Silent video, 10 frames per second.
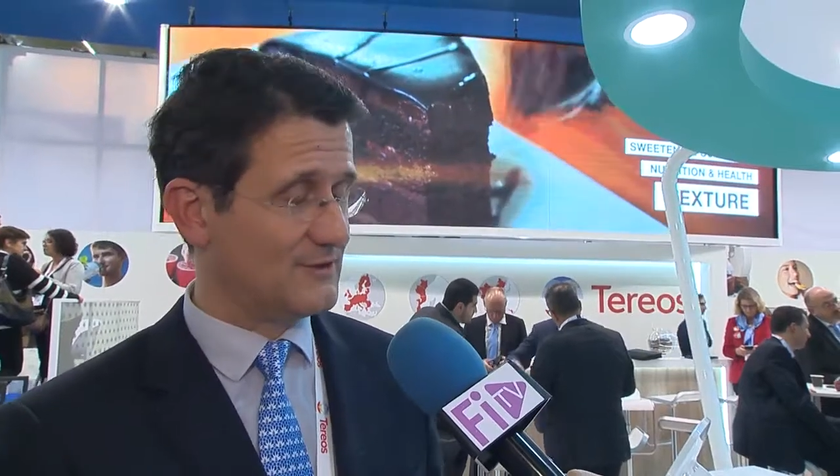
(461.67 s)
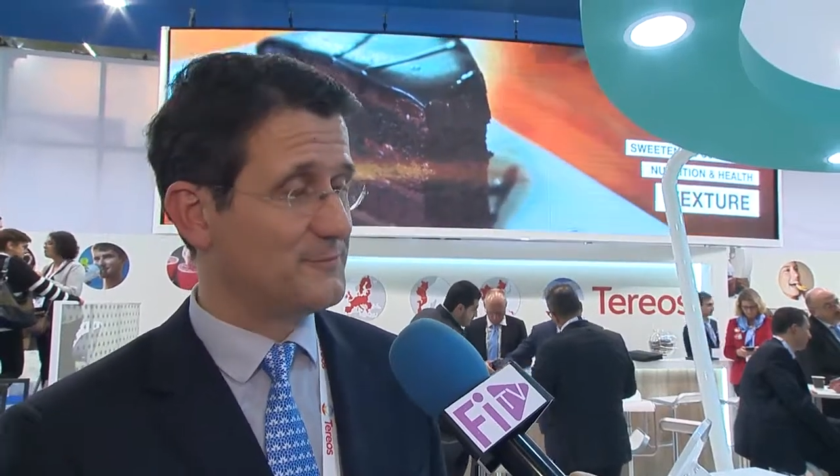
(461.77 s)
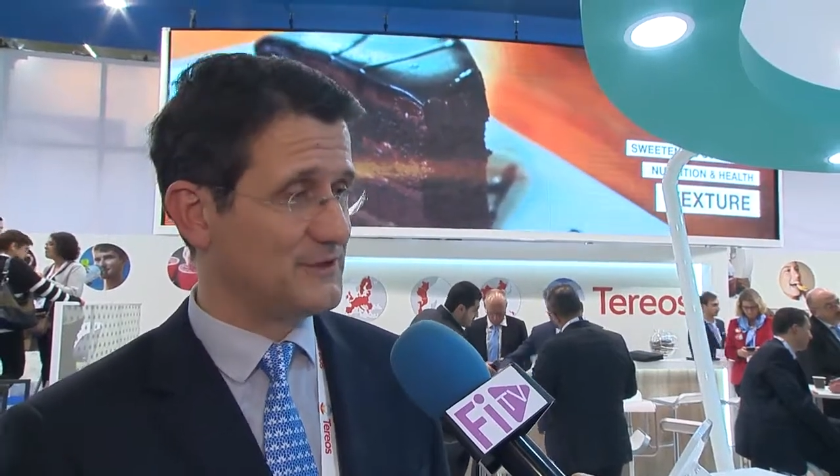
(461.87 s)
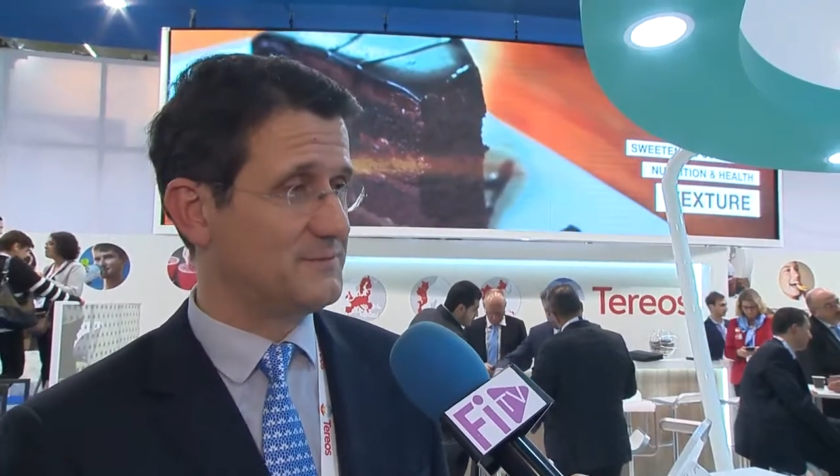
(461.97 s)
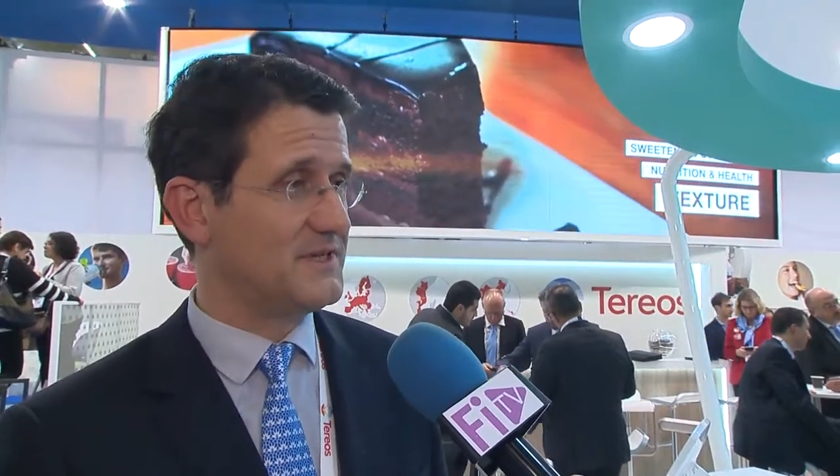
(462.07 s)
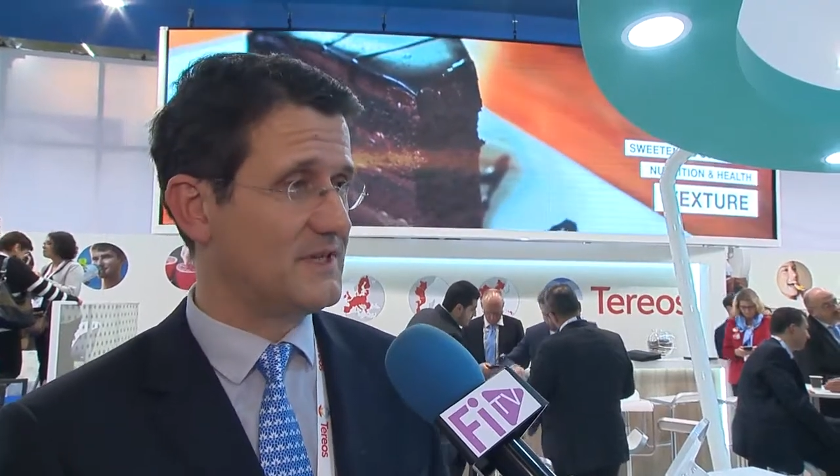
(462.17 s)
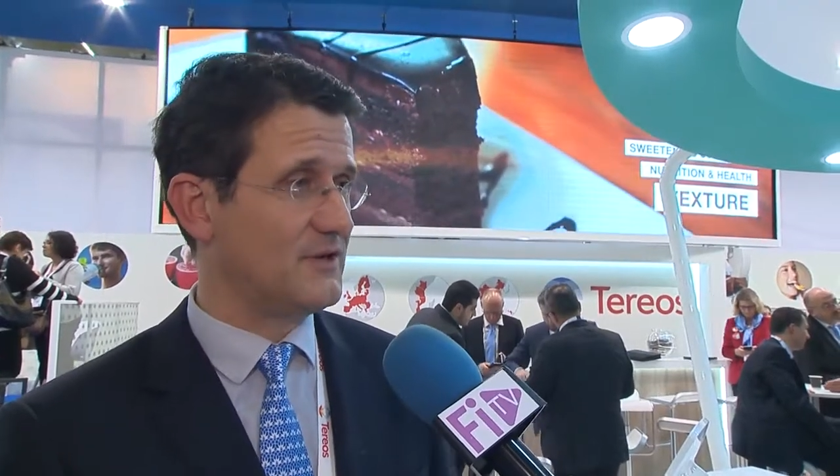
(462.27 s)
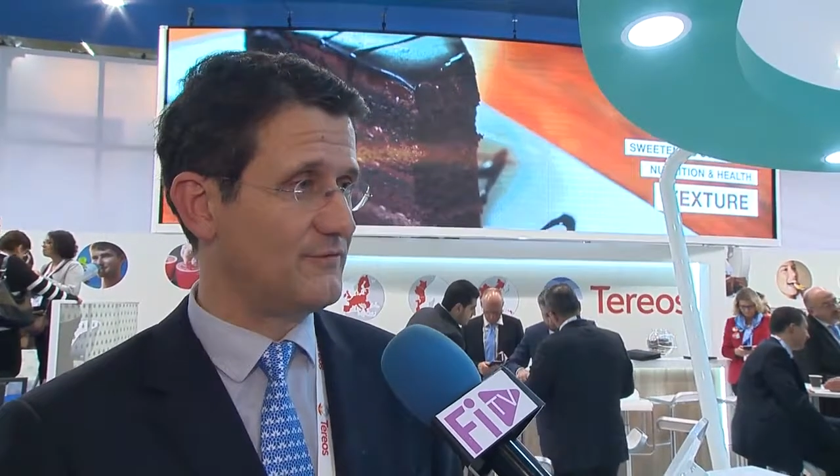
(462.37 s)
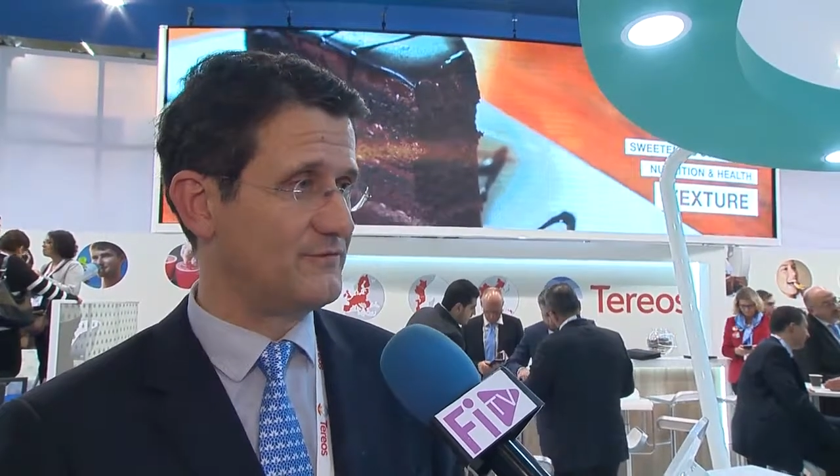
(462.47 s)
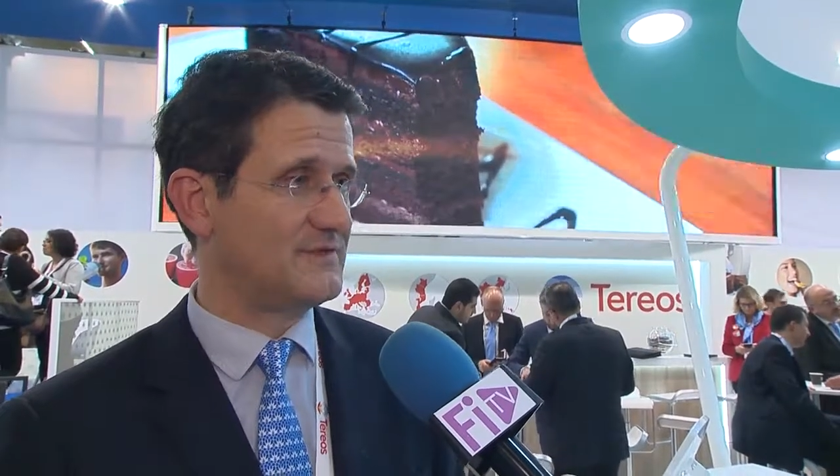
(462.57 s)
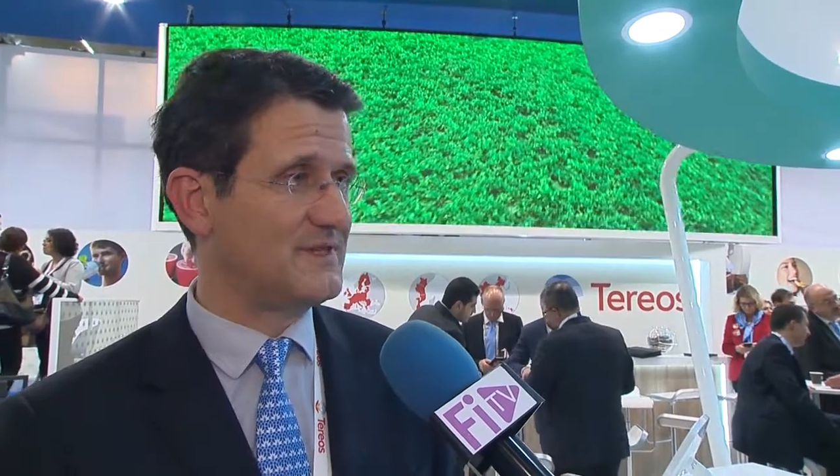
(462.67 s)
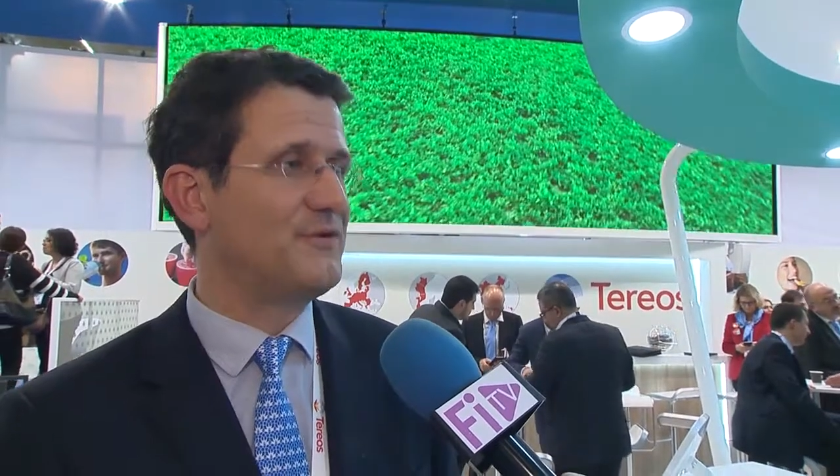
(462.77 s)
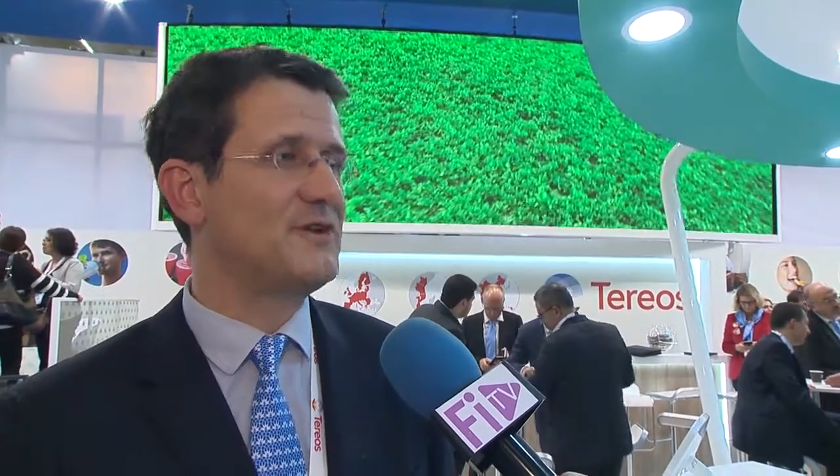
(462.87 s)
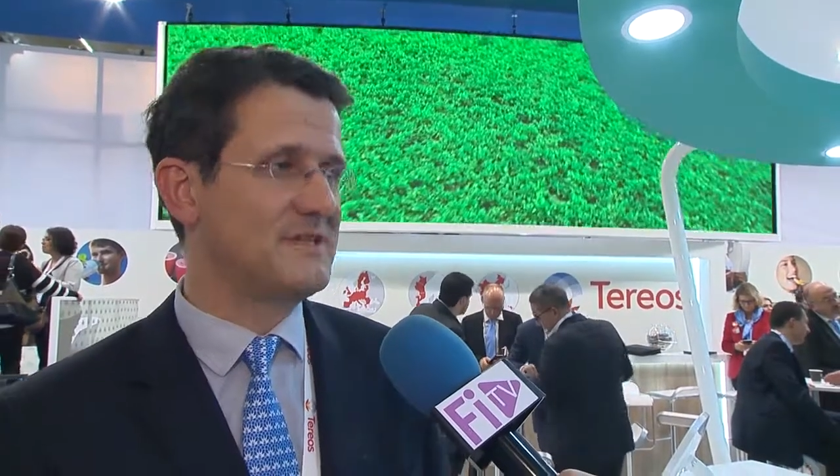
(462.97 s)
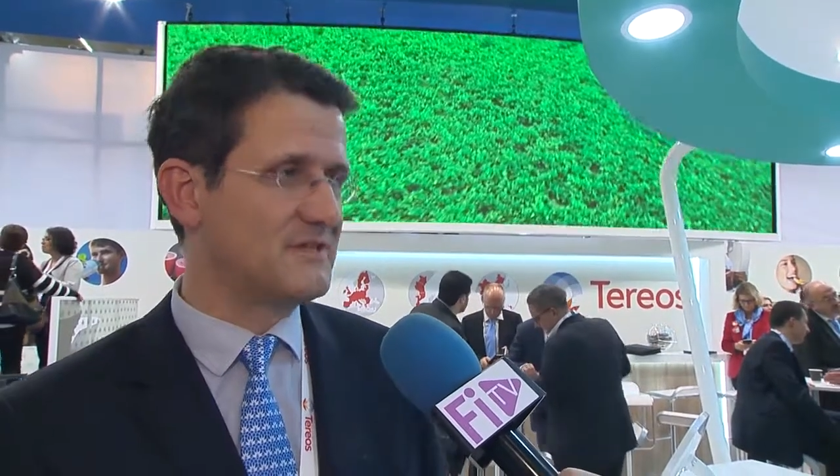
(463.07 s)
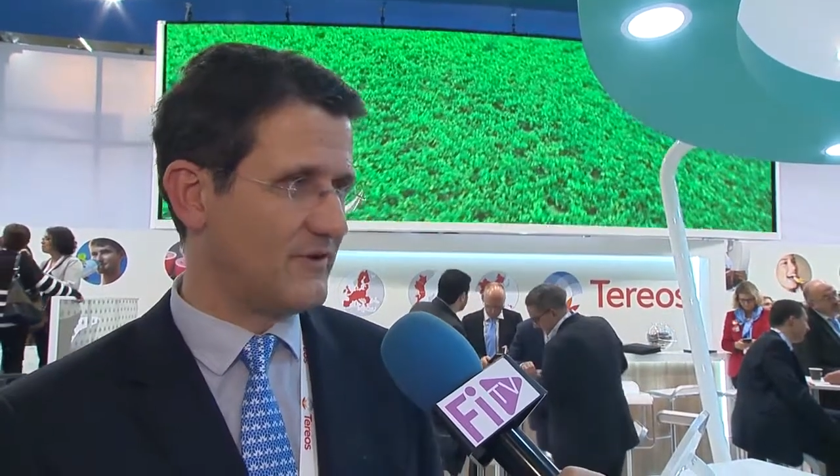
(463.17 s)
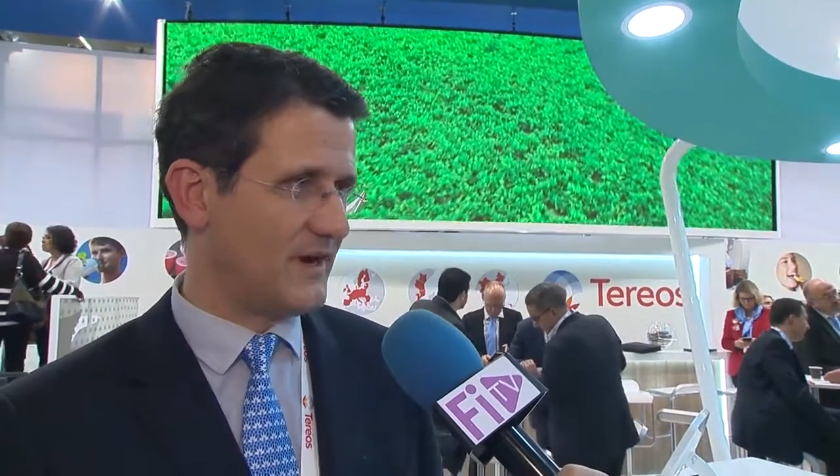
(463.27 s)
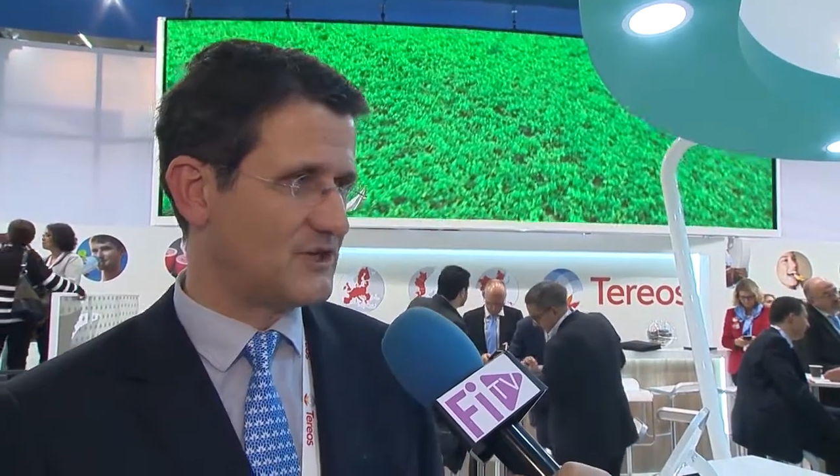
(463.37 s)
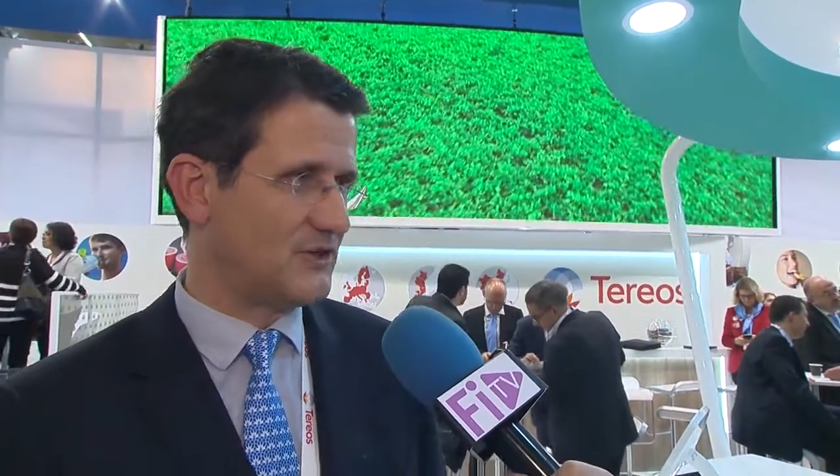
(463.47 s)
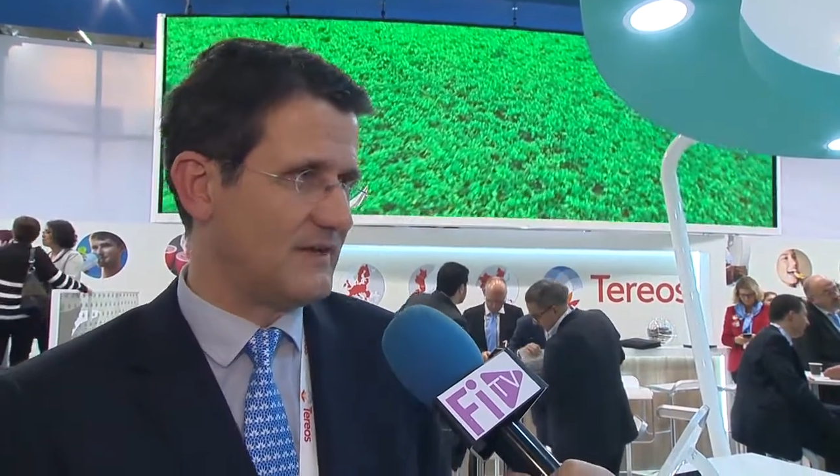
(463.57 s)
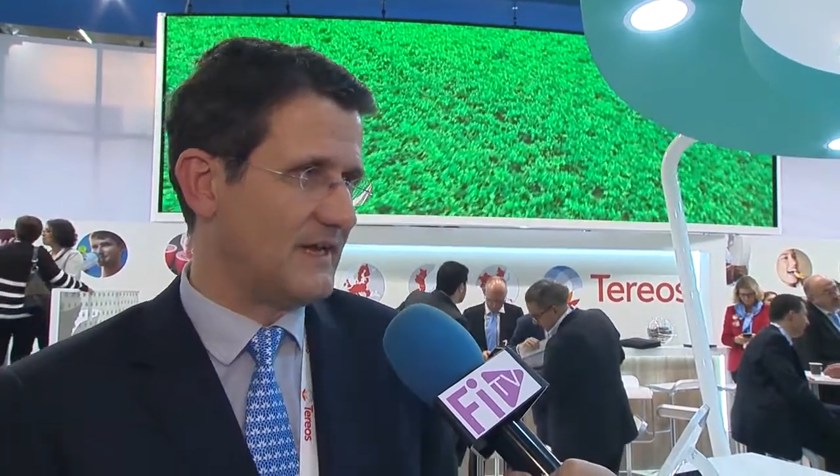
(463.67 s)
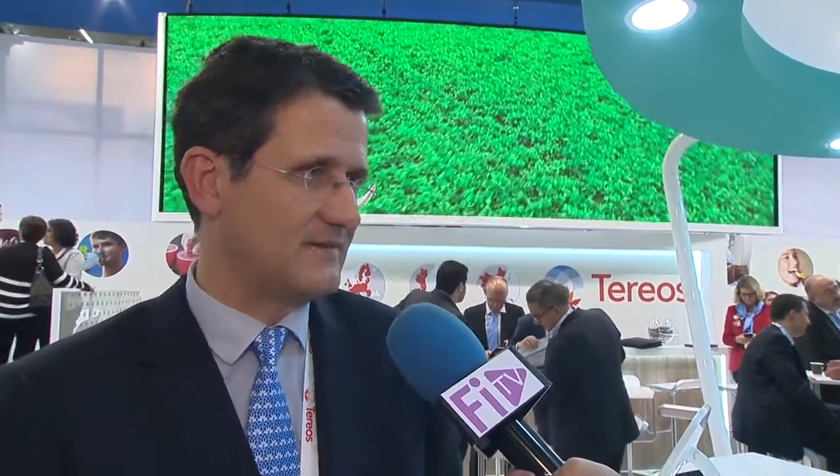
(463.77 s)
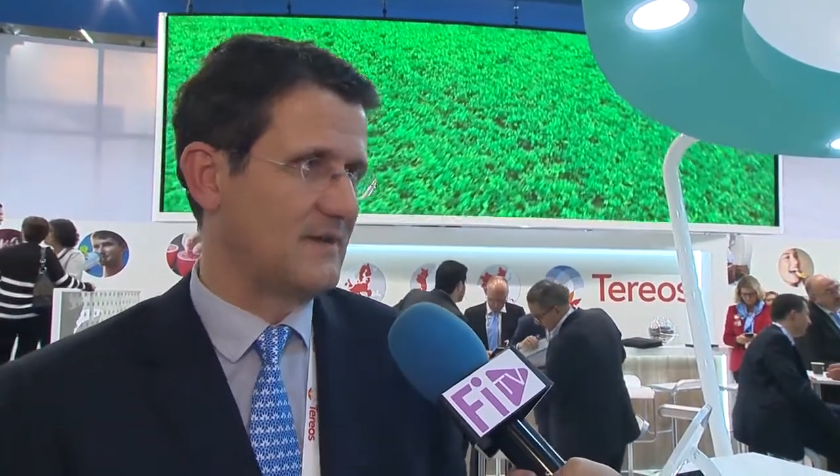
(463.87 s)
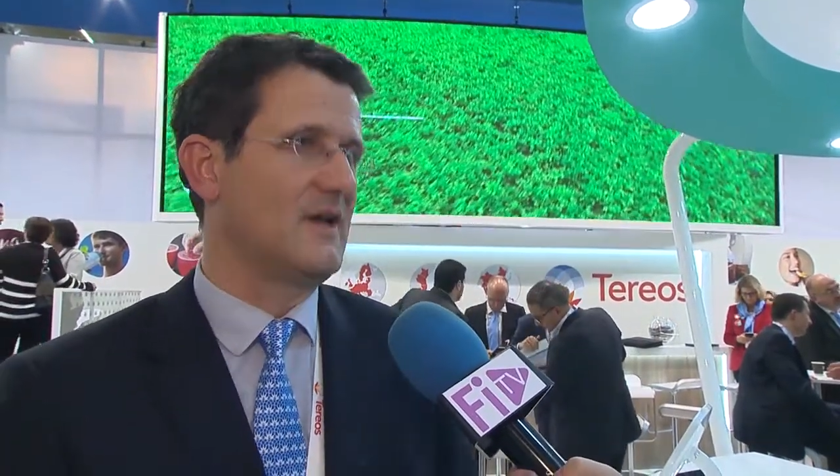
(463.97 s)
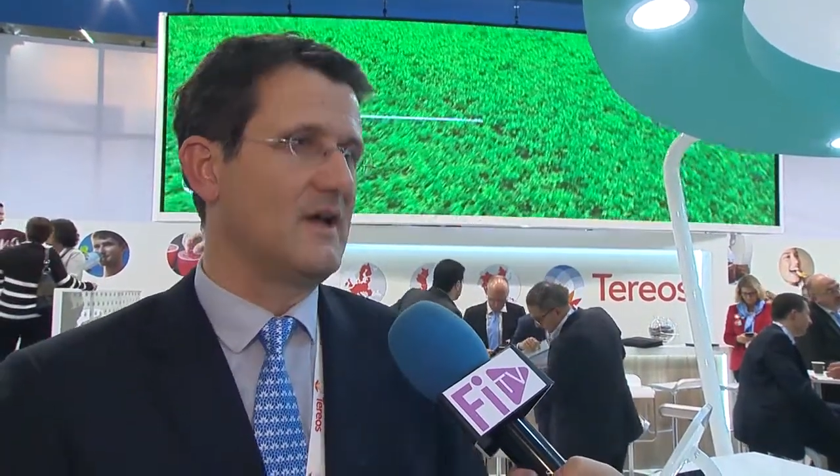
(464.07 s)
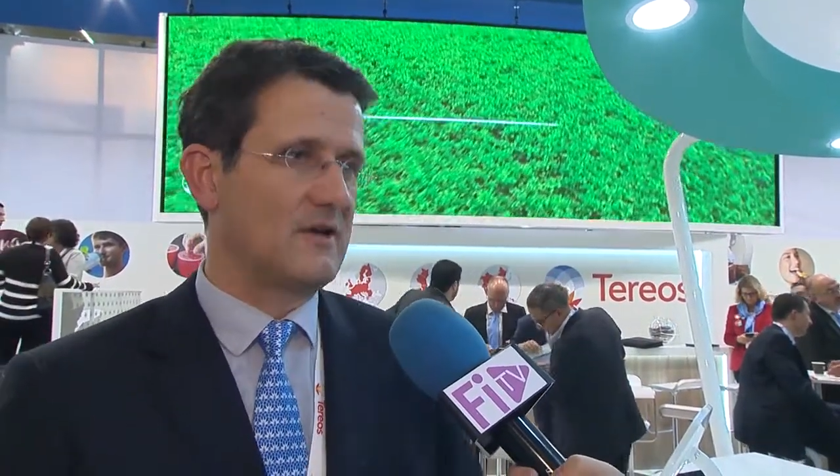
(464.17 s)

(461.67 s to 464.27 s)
the possibility of different interaction that,